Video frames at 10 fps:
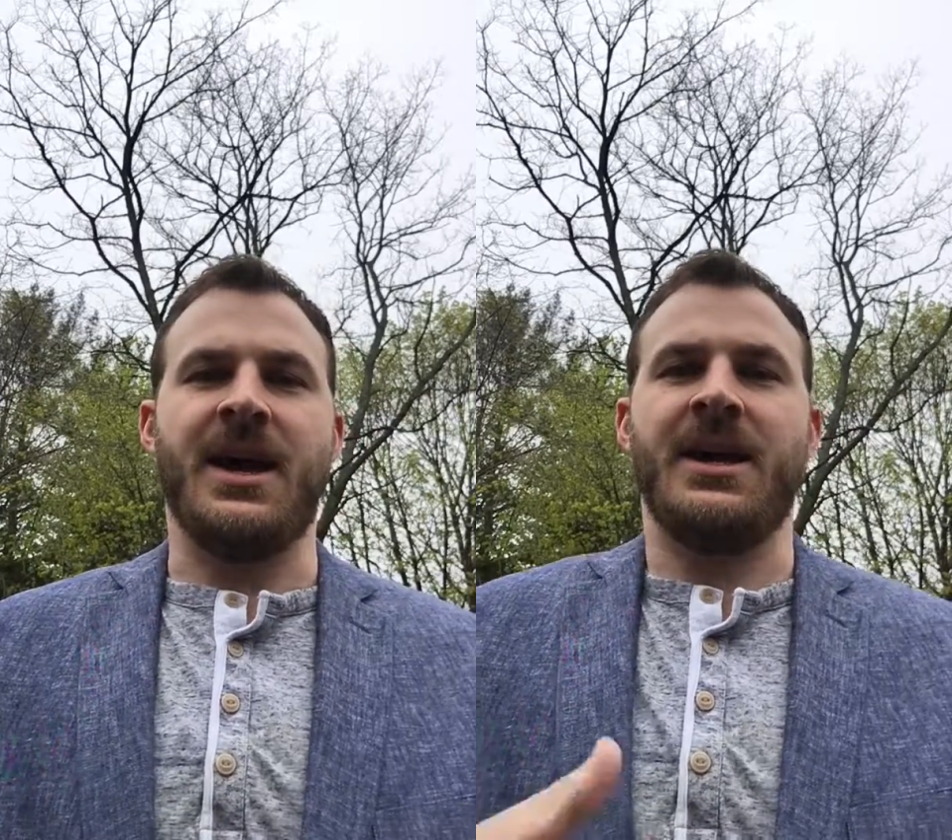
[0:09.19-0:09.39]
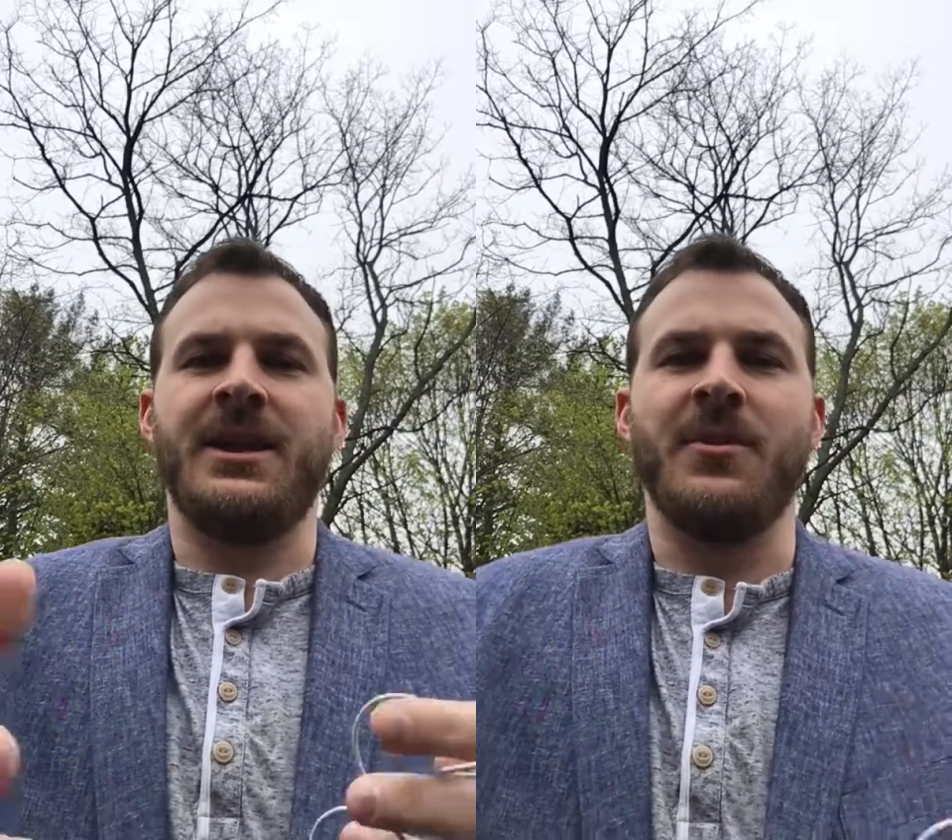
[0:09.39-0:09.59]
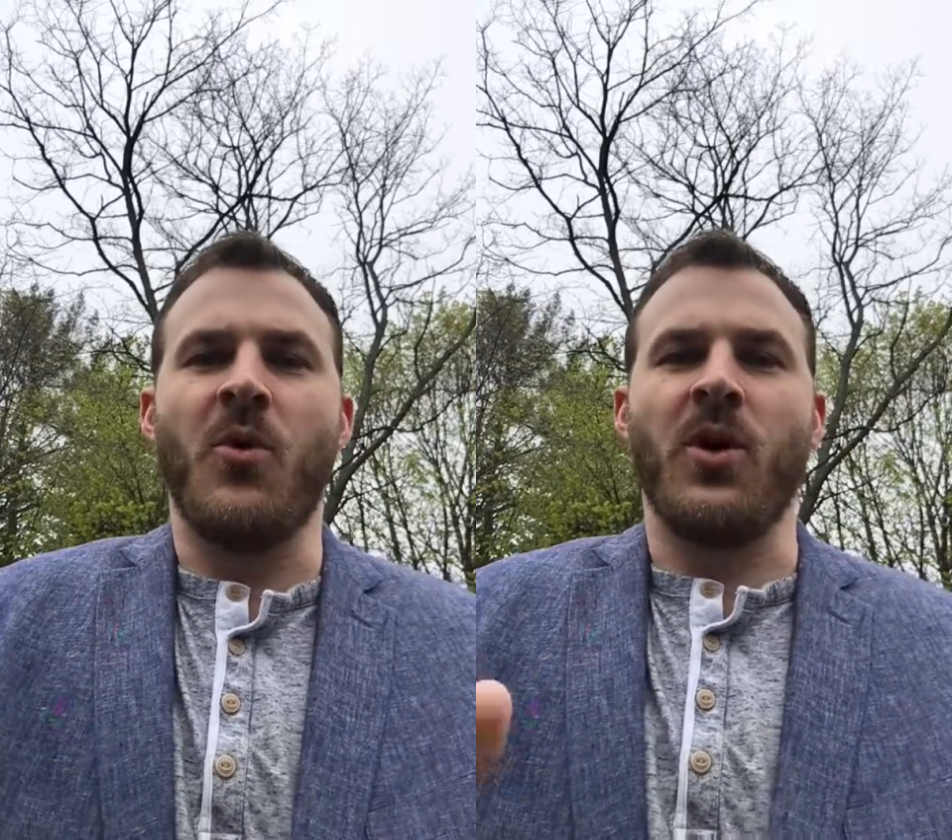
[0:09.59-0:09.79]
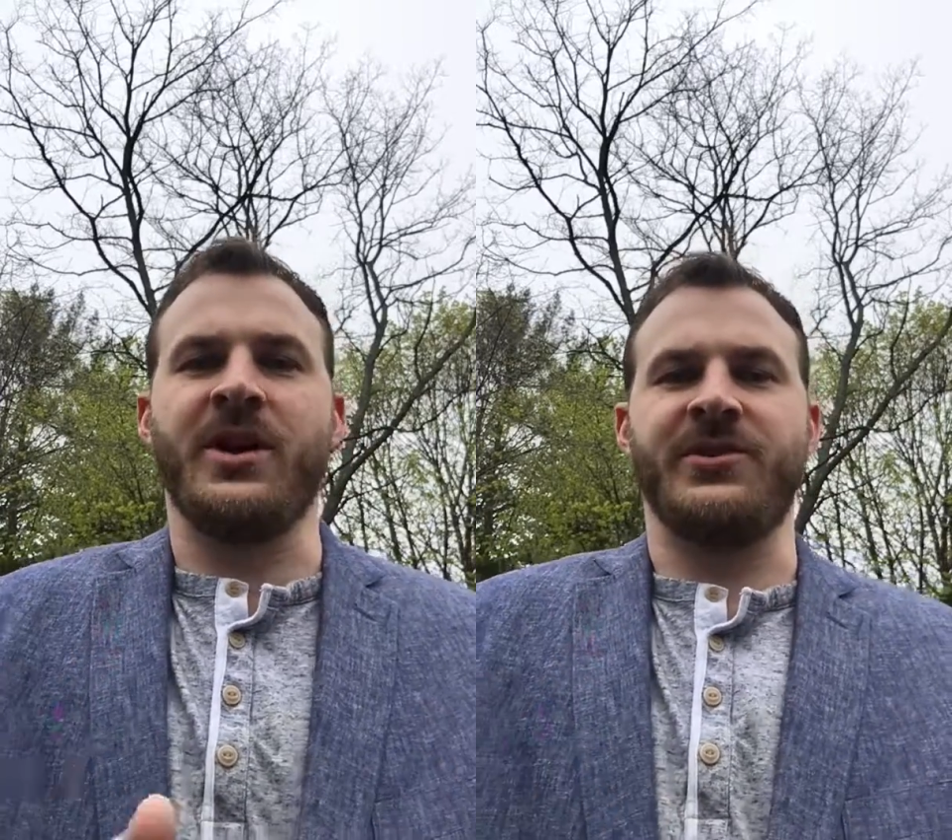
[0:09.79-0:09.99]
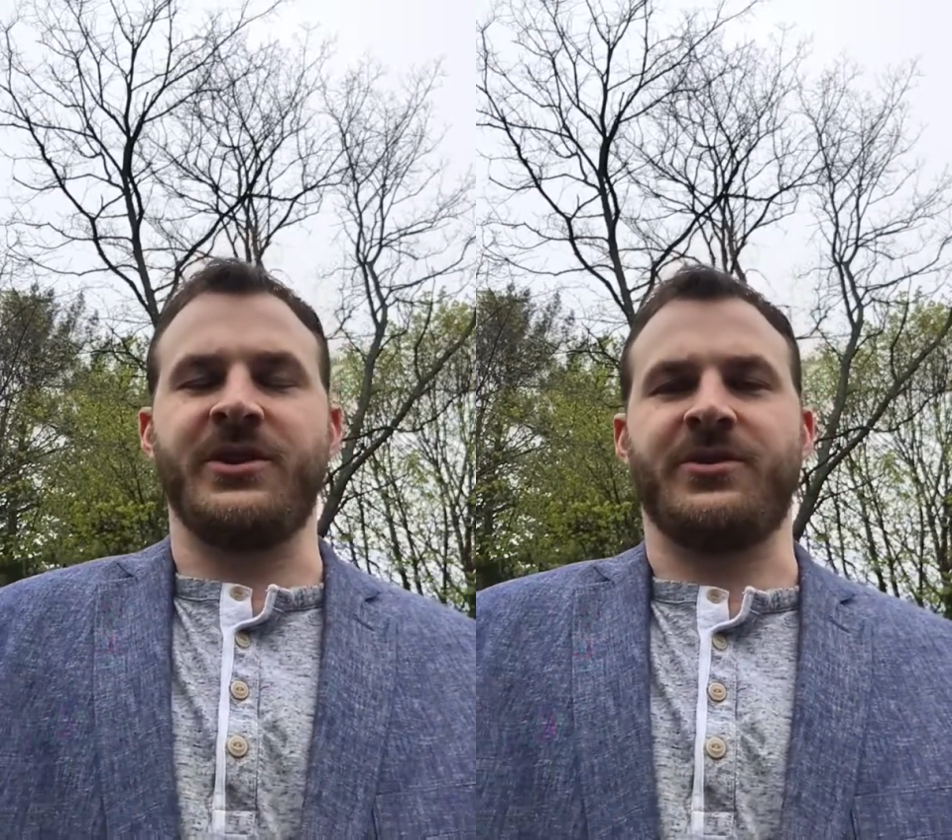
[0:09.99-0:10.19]
in the
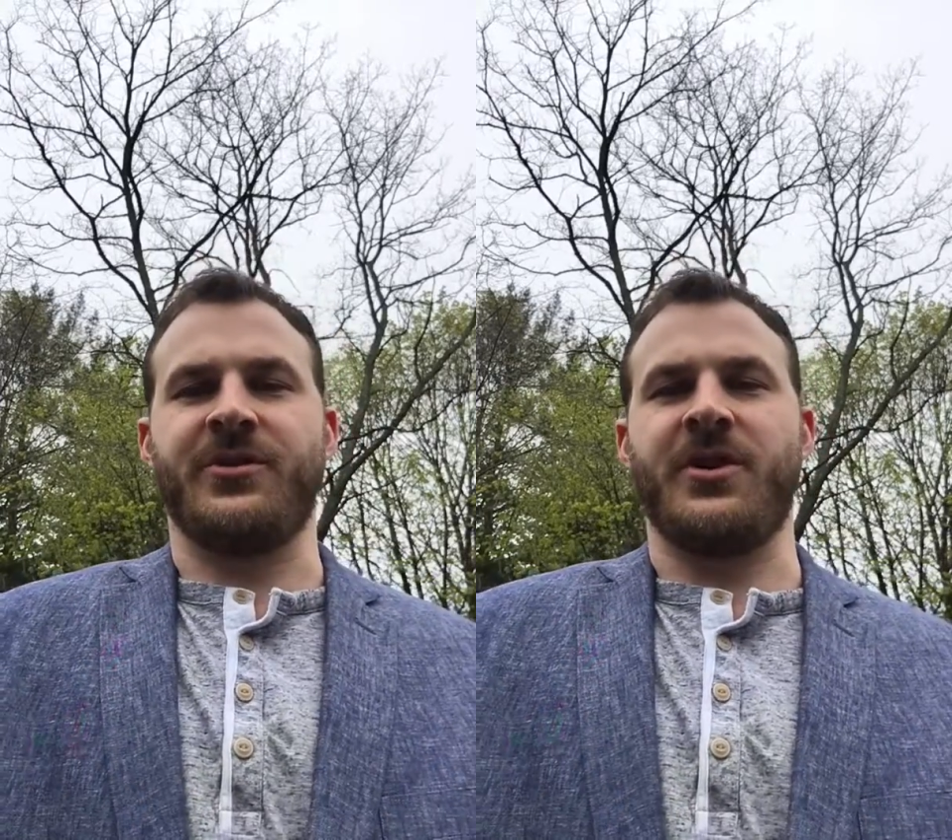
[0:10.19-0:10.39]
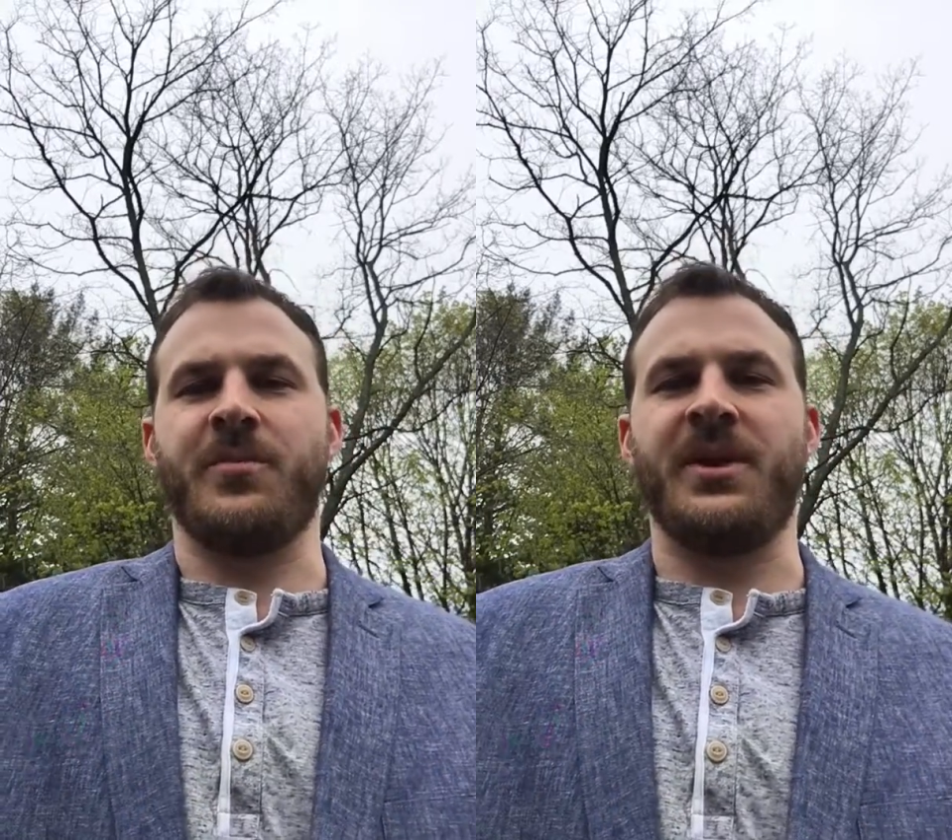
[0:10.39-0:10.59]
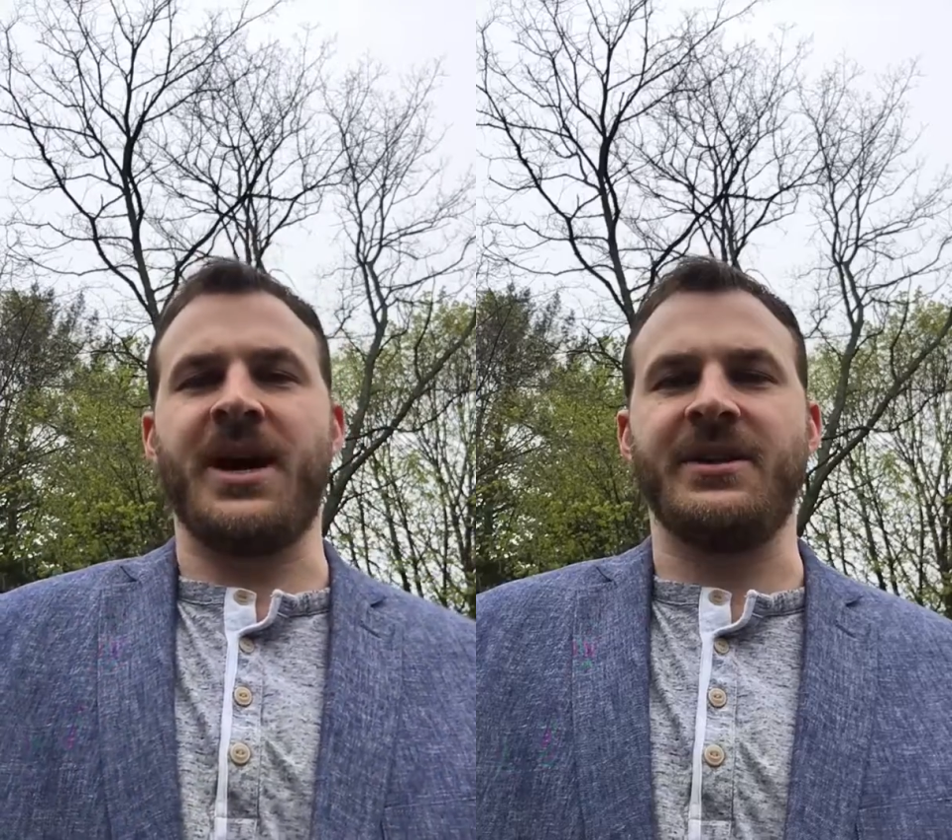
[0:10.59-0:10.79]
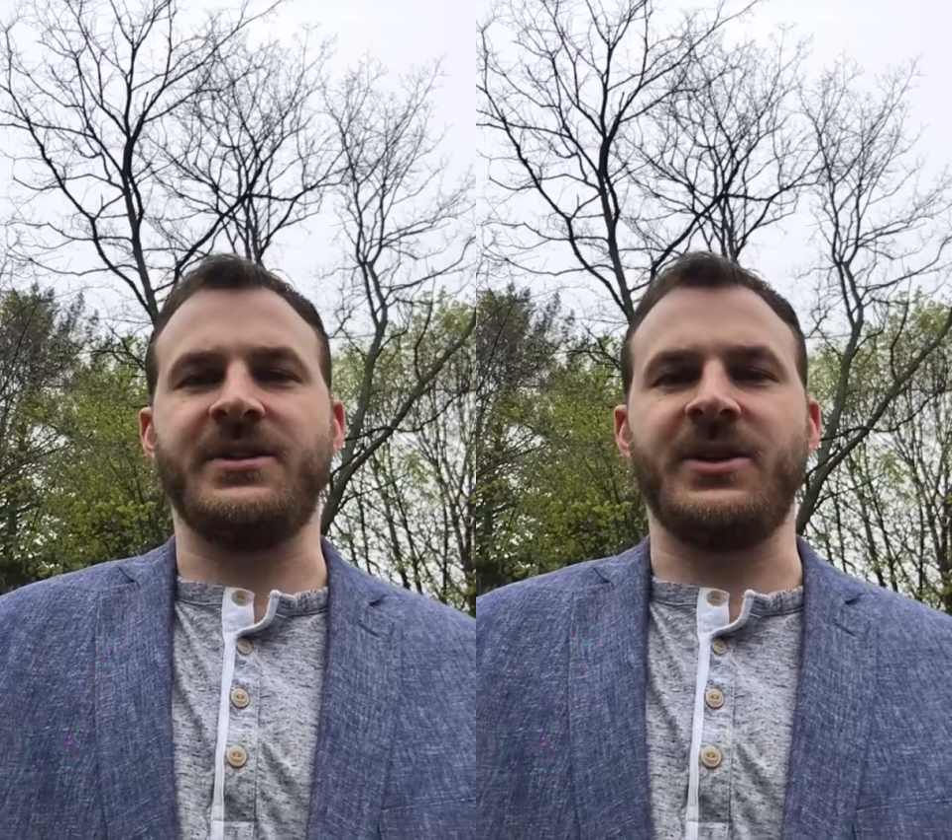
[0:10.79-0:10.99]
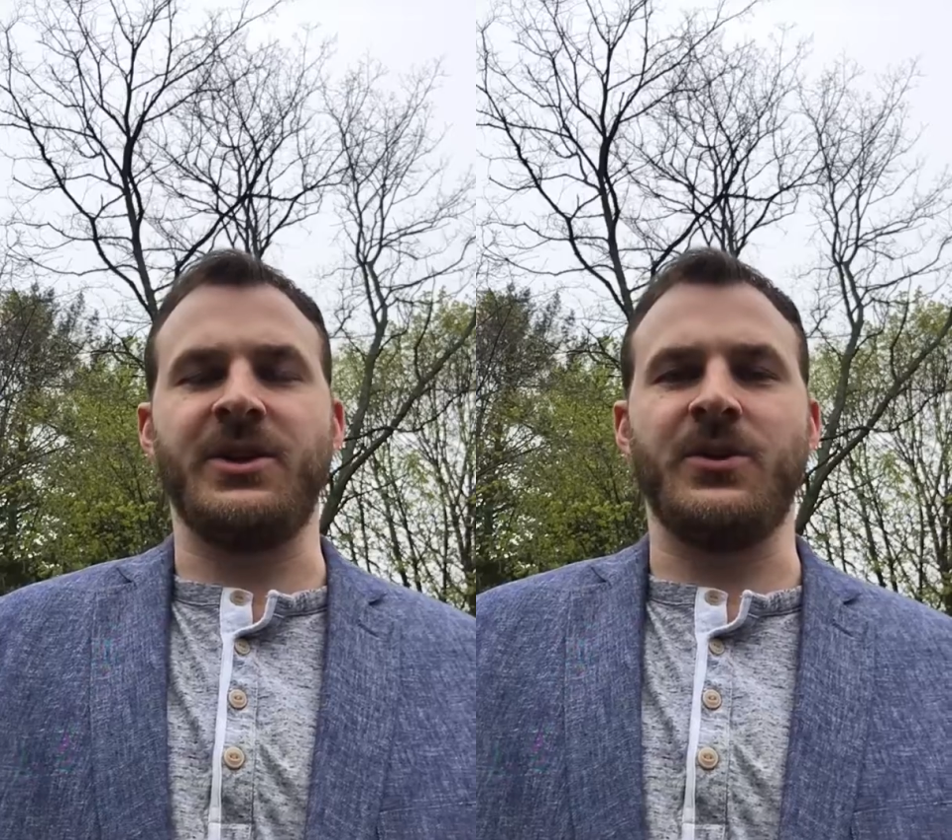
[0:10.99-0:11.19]
mortgage industry, or applies
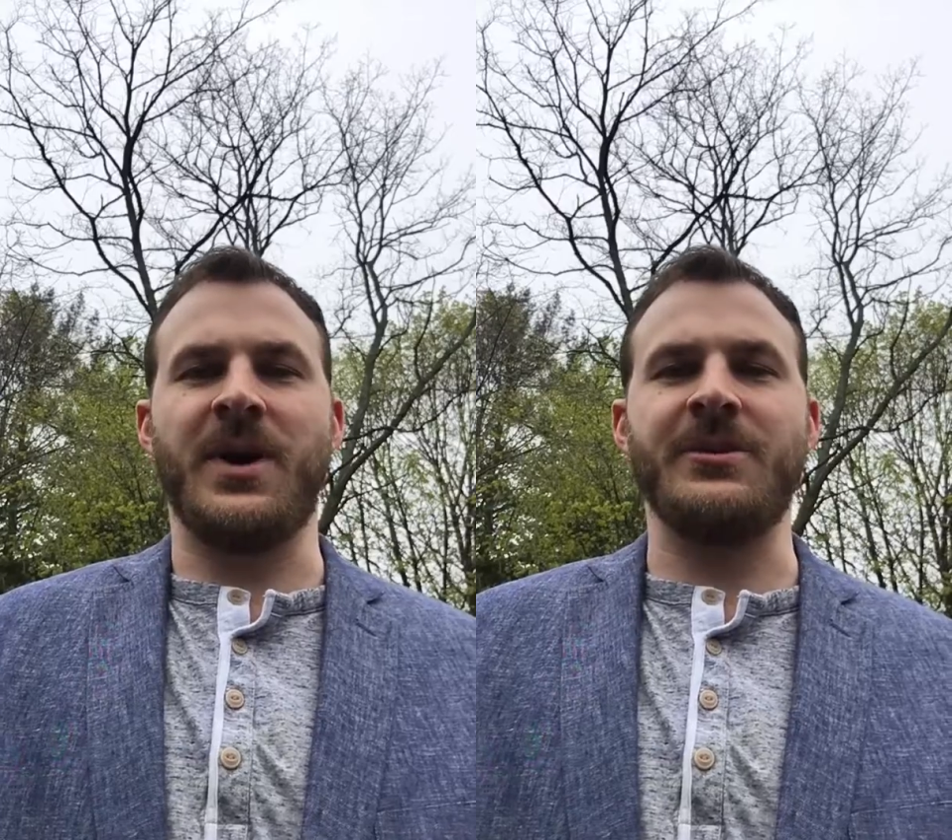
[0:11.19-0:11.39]
to you.